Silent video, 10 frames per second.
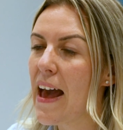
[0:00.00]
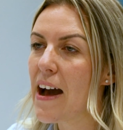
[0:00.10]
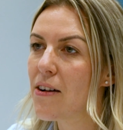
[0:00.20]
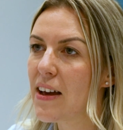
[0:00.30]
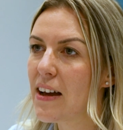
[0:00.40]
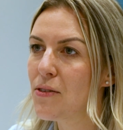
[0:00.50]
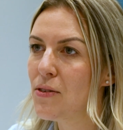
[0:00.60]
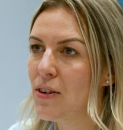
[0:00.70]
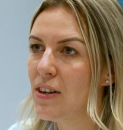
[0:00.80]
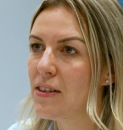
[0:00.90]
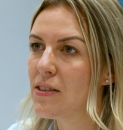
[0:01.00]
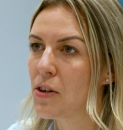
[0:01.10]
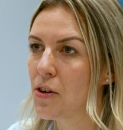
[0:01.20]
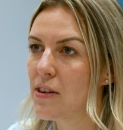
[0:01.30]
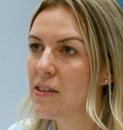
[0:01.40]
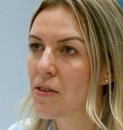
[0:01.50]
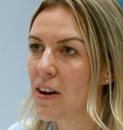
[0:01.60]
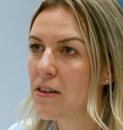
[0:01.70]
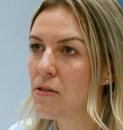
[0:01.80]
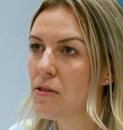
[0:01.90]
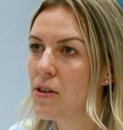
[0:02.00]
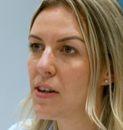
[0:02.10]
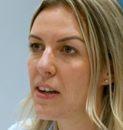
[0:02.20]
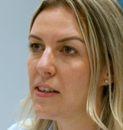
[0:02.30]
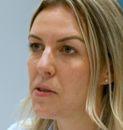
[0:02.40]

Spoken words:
Our Yale Unity Security Screen Door Lock is